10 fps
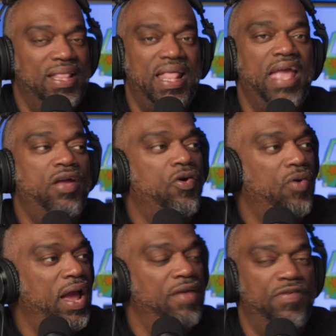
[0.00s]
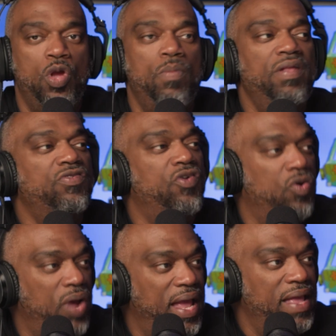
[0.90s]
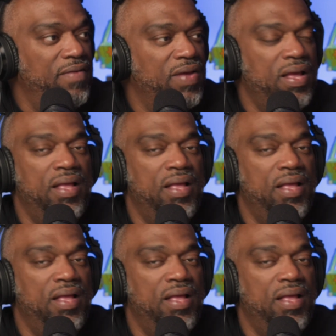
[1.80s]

Humans crave